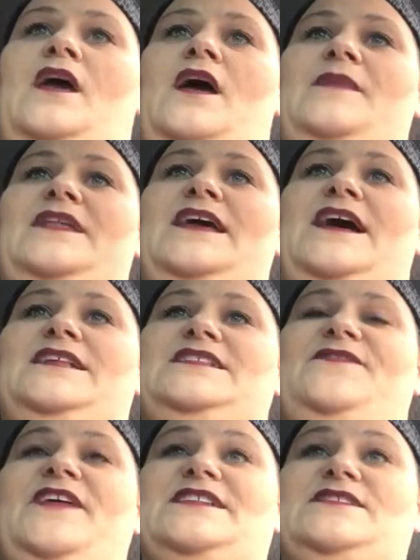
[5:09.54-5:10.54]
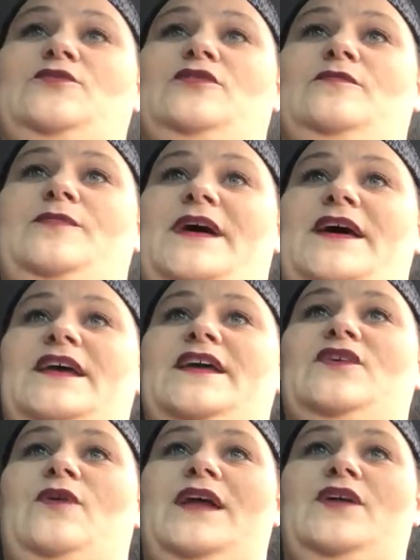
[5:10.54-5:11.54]
I mean, yeah, it's fixable, but, you
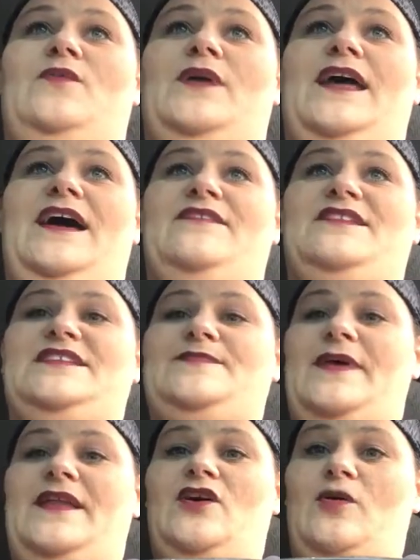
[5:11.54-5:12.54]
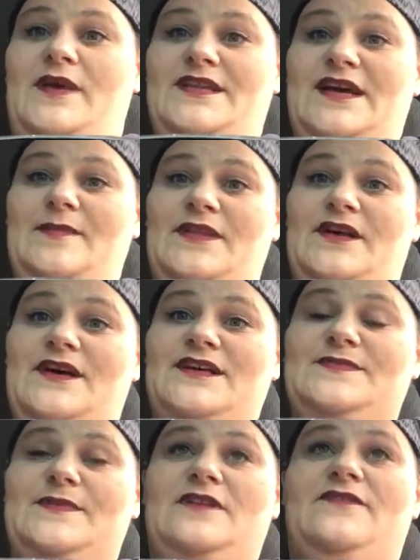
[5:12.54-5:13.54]
know, I don't want to have to spend all my time in the
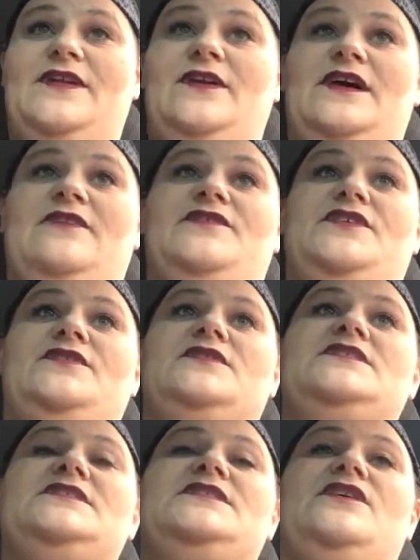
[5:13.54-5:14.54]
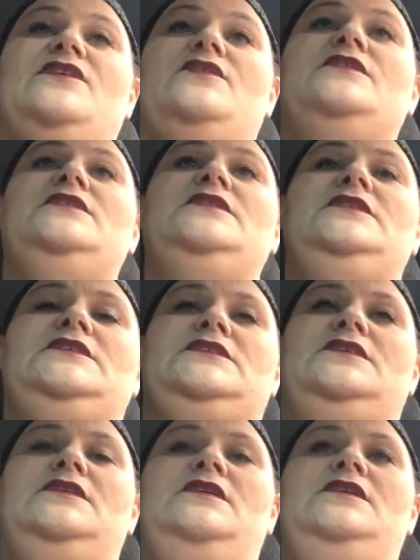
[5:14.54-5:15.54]
hospital if I don't have to. So,
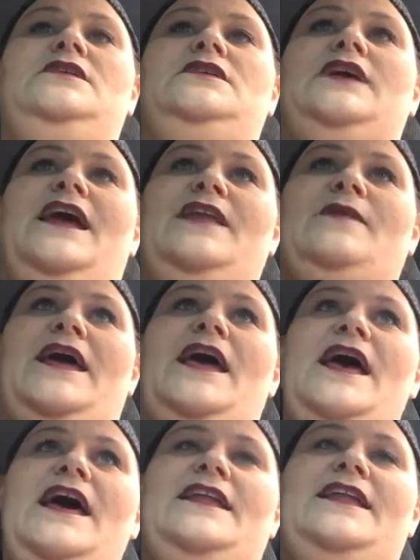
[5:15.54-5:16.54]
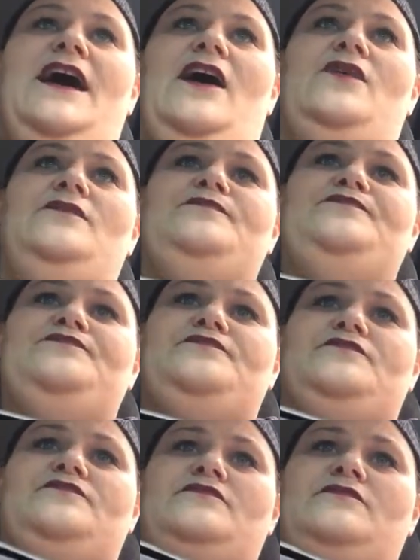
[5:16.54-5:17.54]
anyway, now,
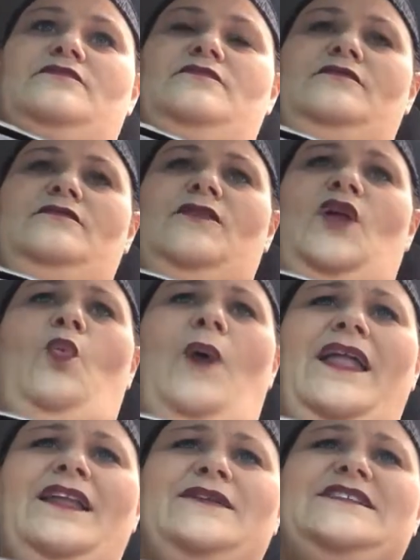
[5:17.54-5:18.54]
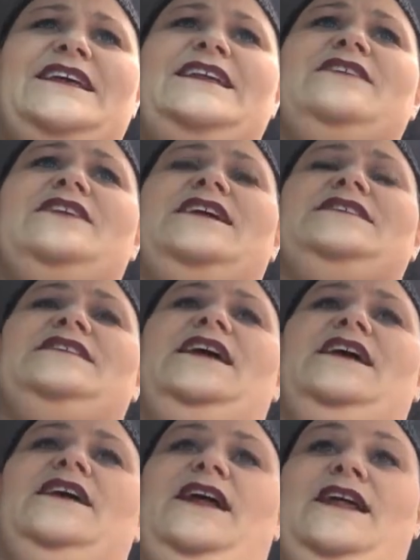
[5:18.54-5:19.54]
while I was eating last
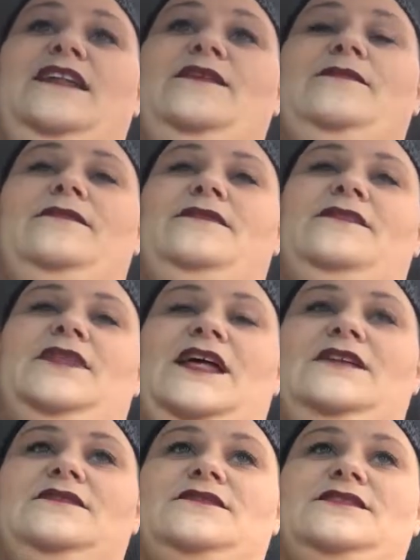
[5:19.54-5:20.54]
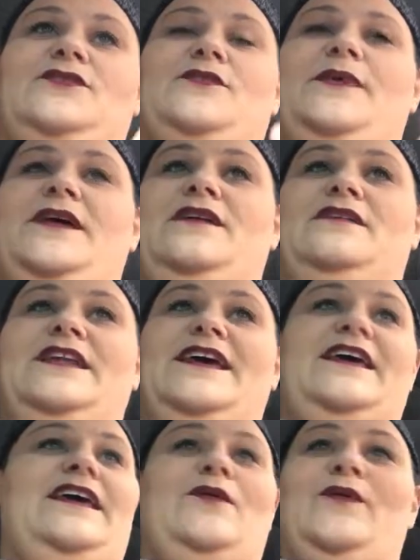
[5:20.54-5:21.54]
night, slurping,
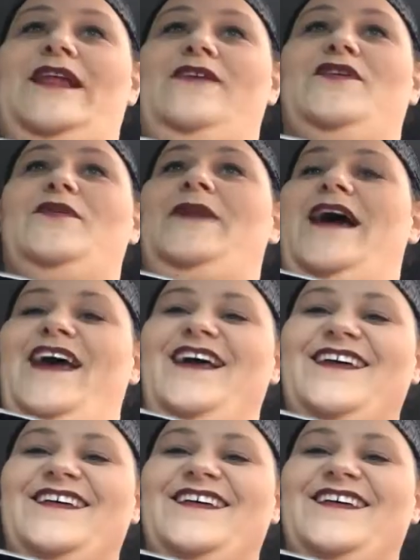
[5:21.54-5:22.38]
licking, whatever, my